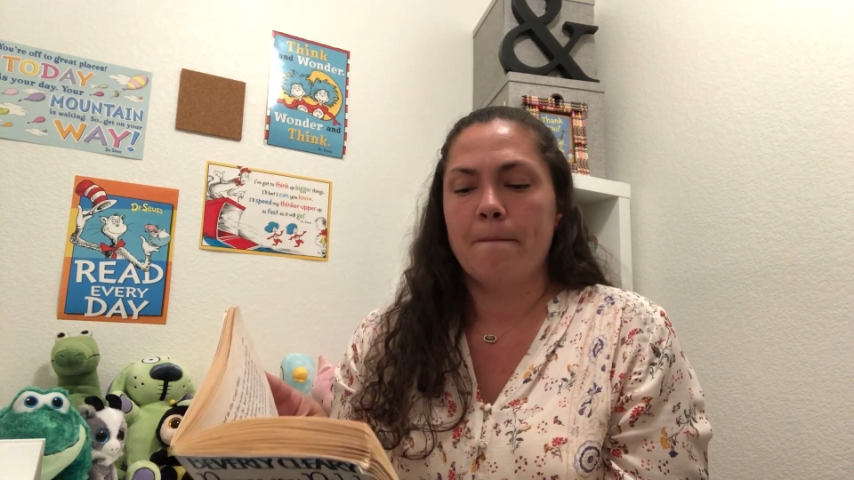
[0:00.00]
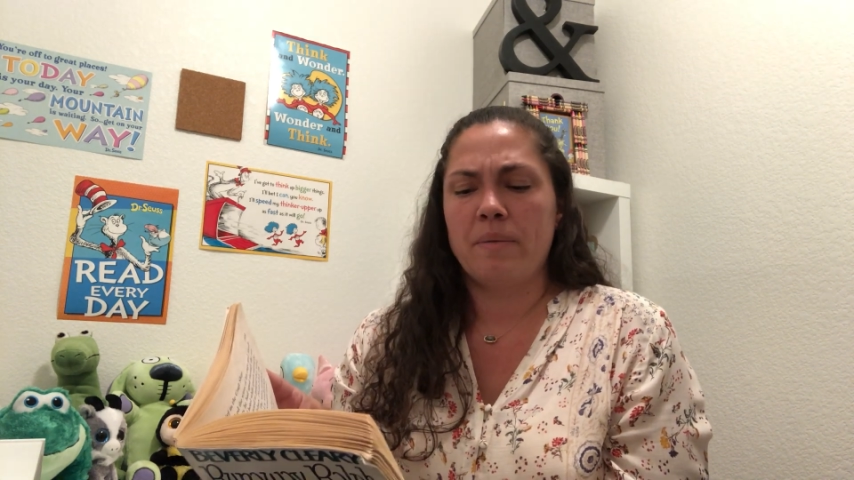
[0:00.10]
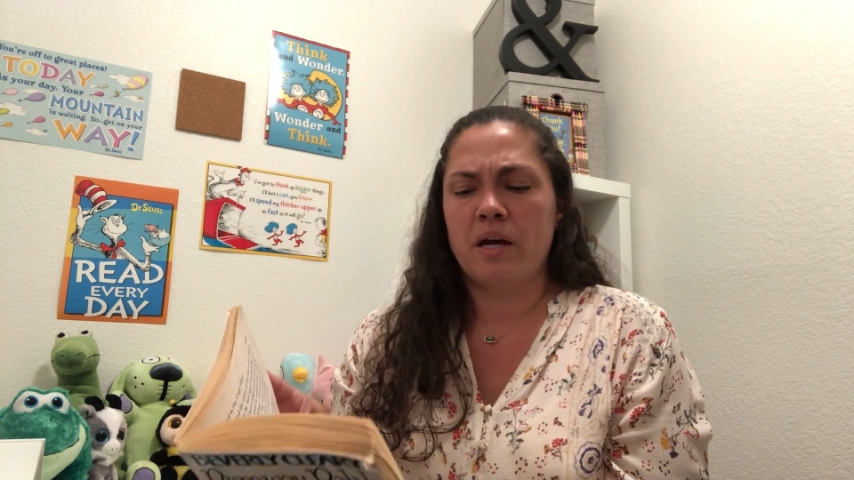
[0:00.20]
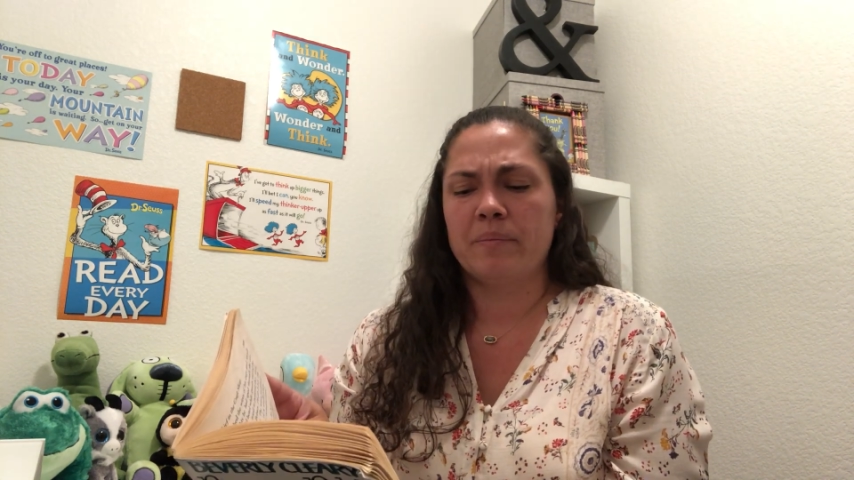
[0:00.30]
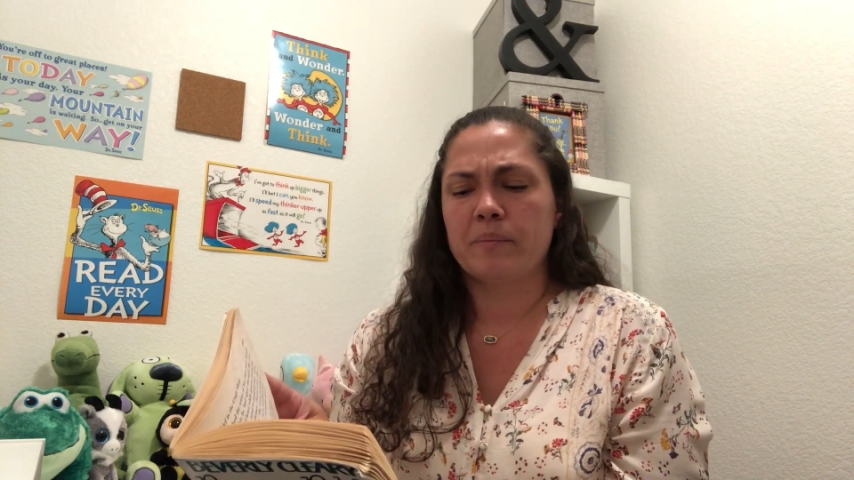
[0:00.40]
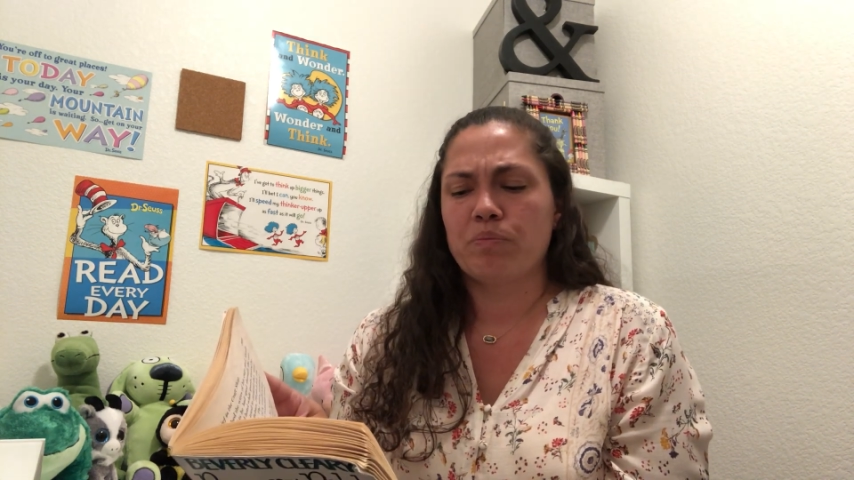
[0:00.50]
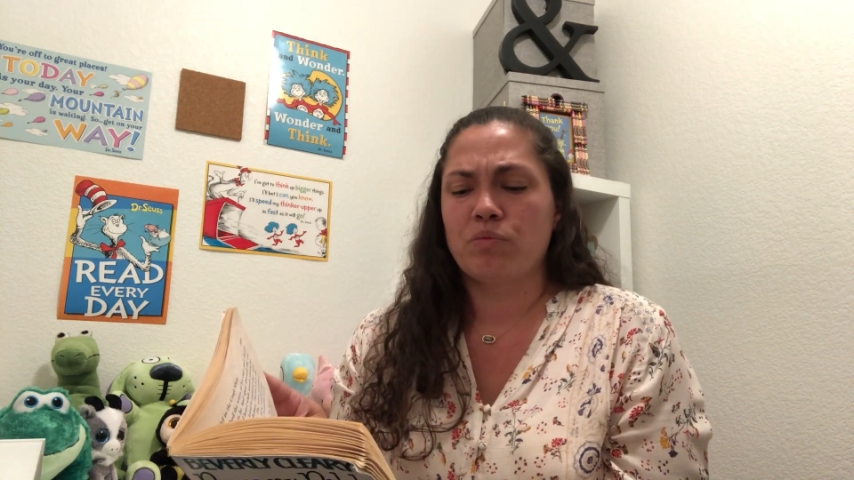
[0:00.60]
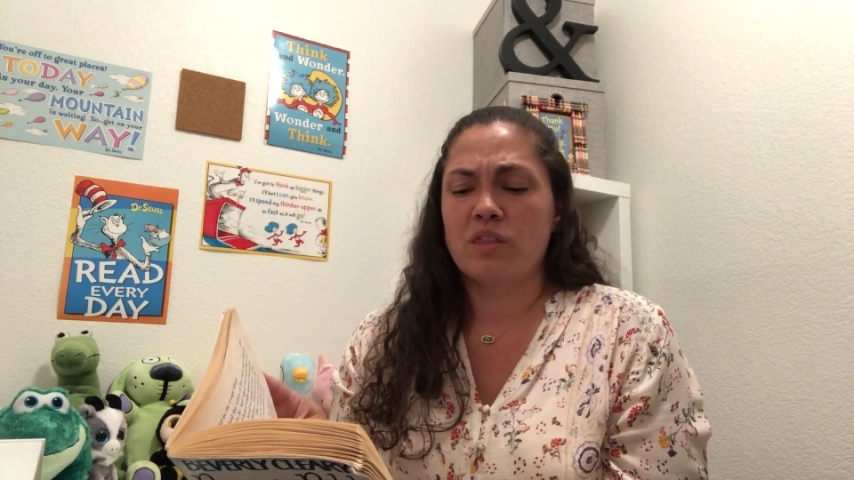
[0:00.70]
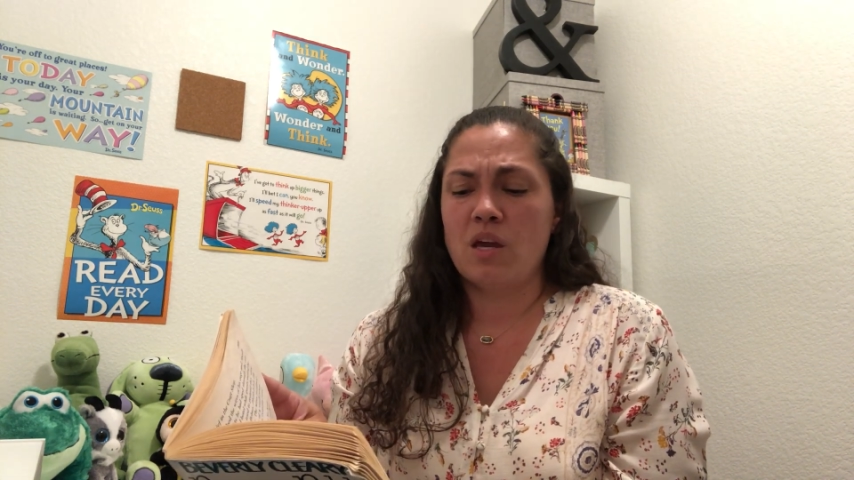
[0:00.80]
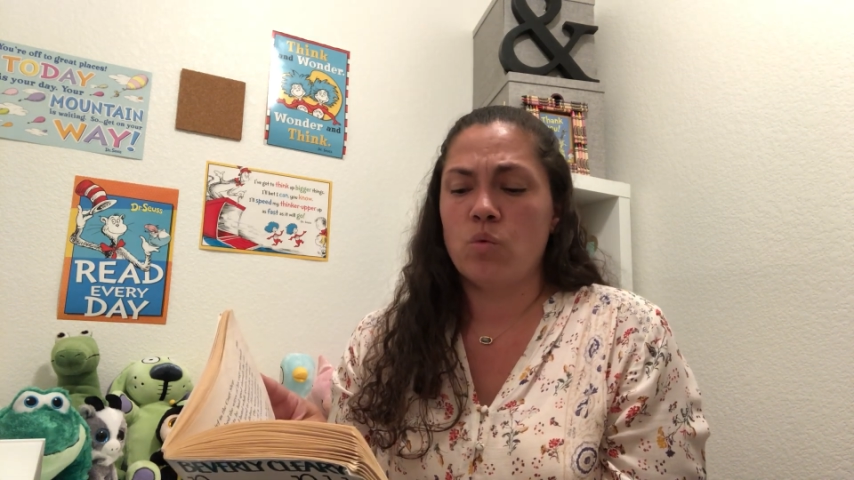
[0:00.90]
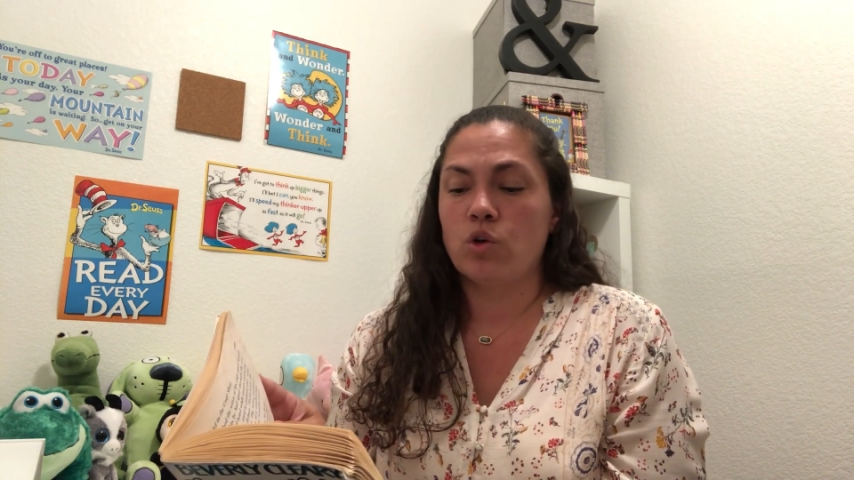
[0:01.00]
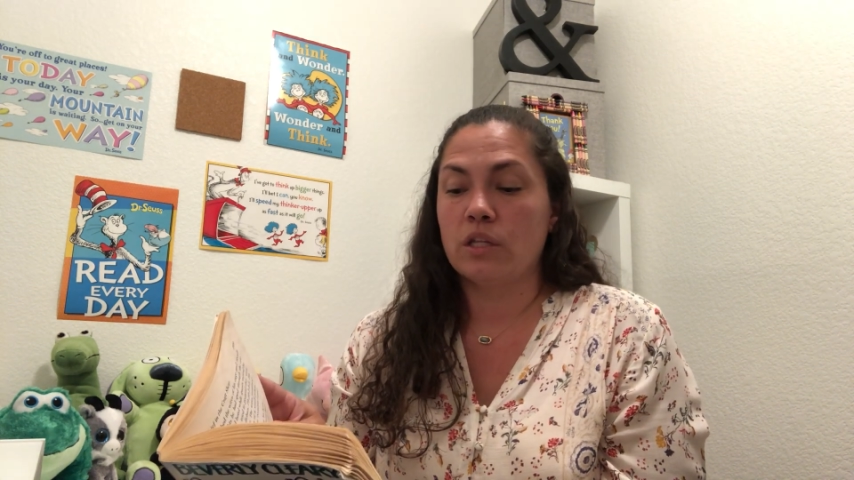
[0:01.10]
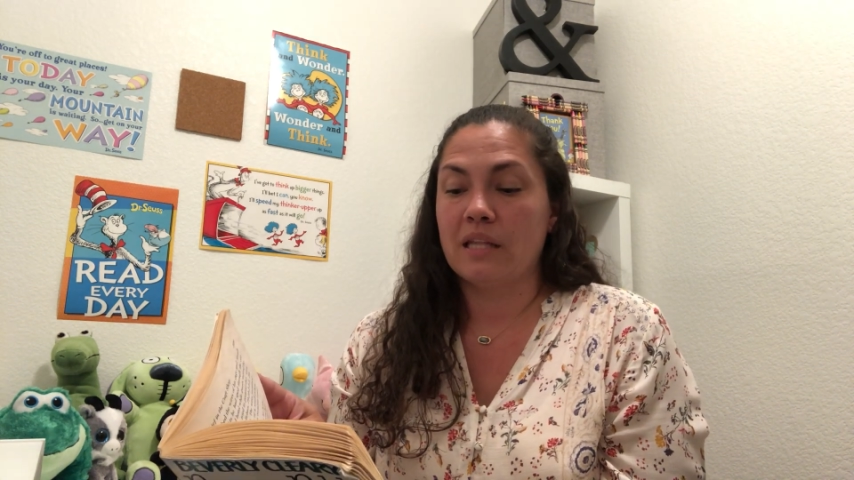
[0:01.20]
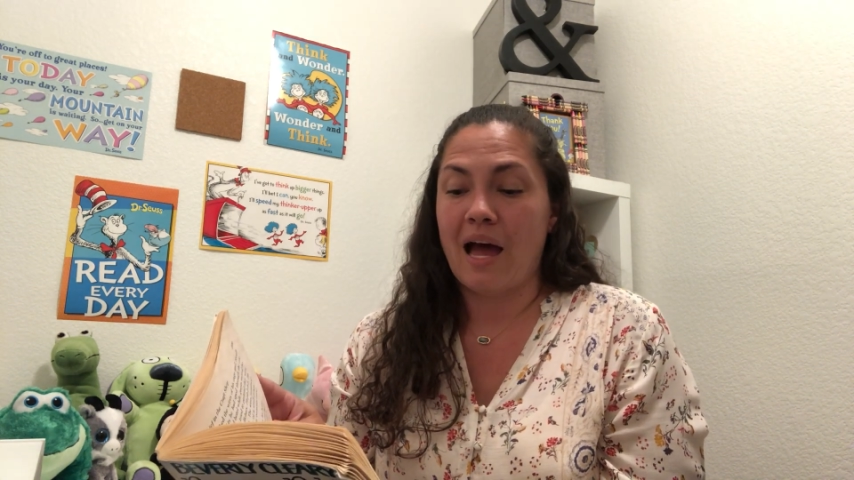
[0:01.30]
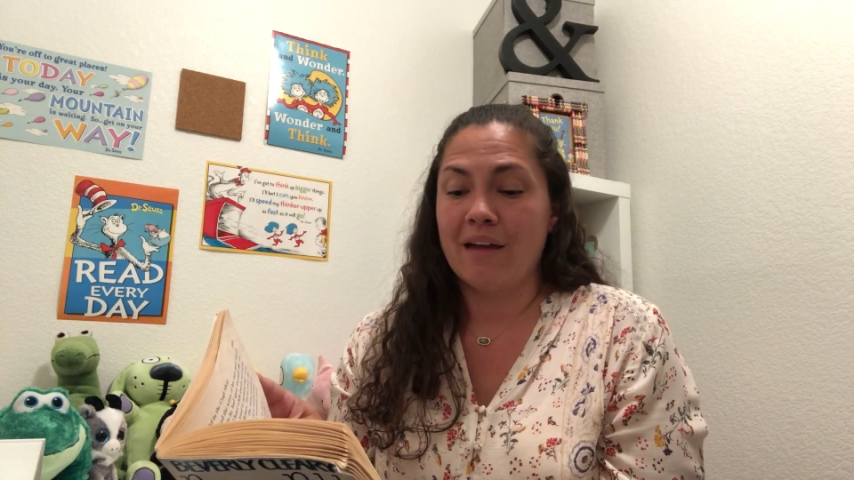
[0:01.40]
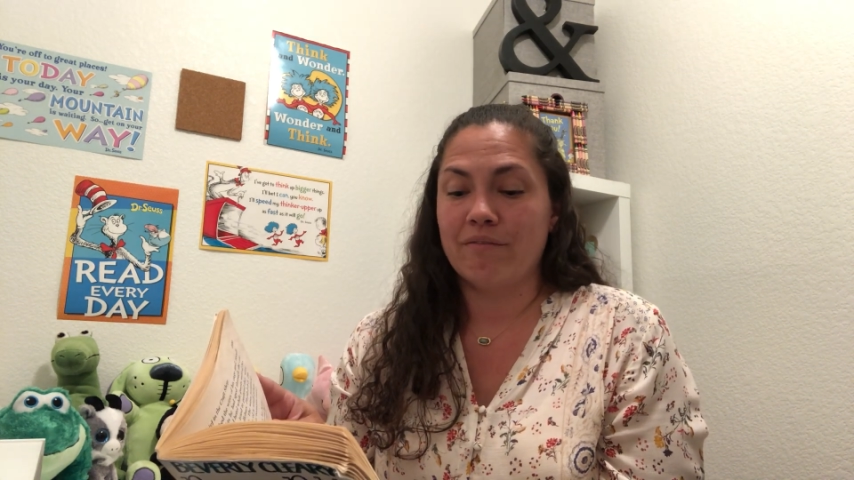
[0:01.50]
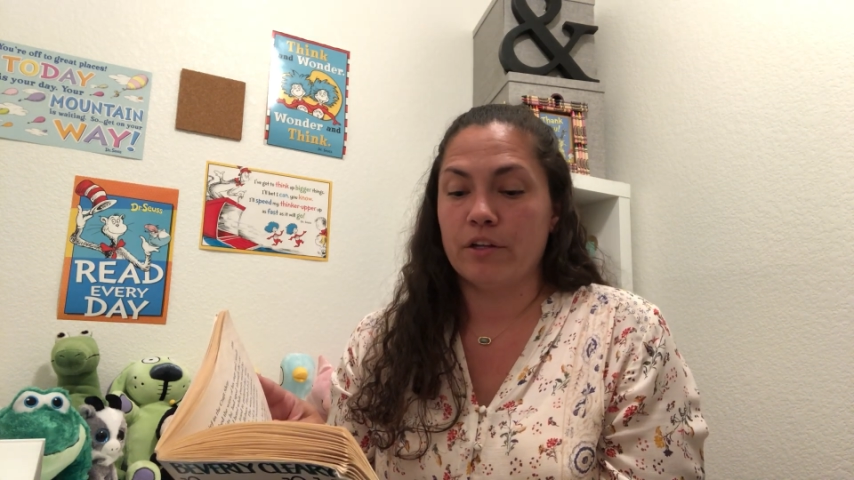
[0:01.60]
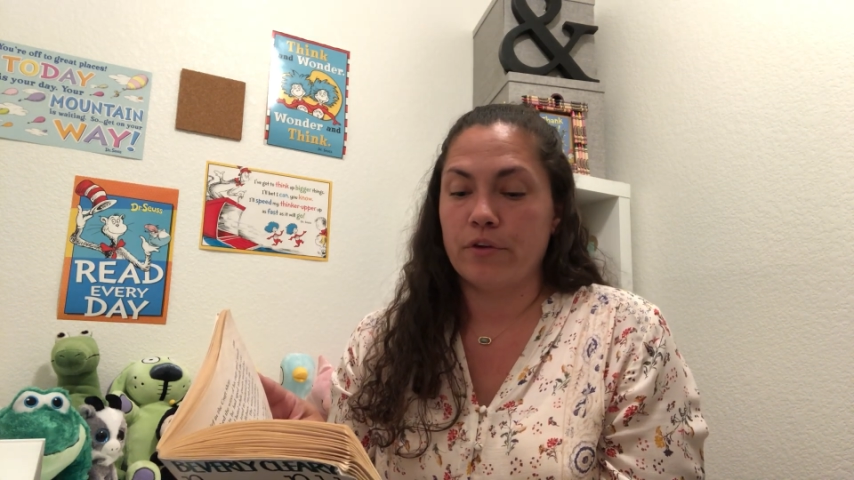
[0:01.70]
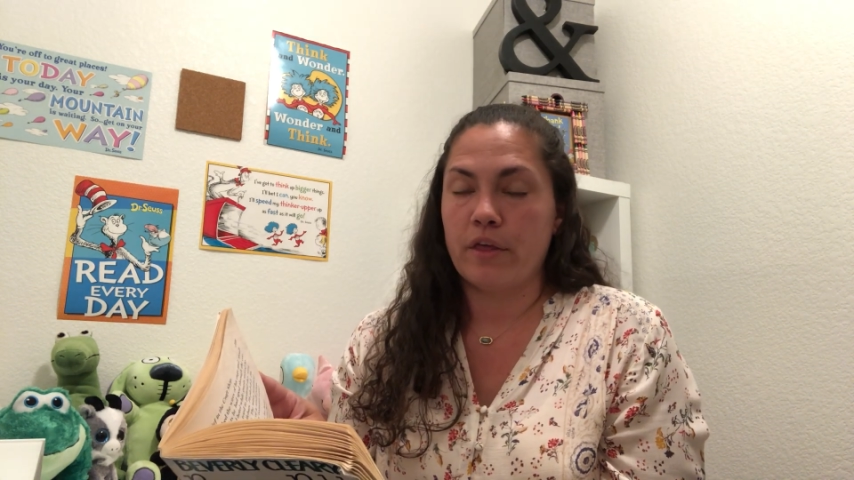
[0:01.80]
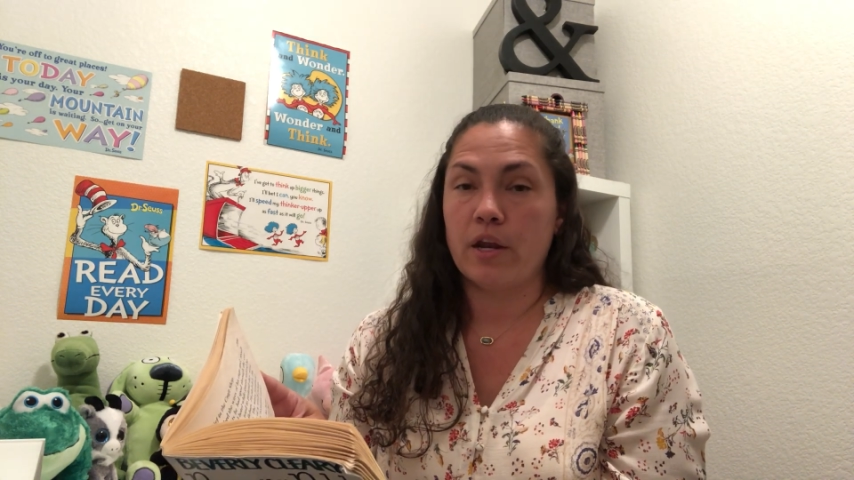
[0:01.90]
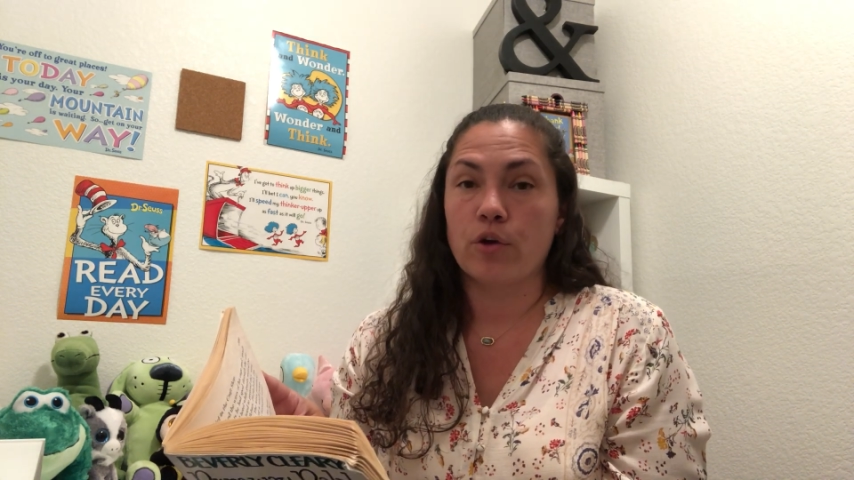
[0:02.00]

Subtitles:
but they were livelier than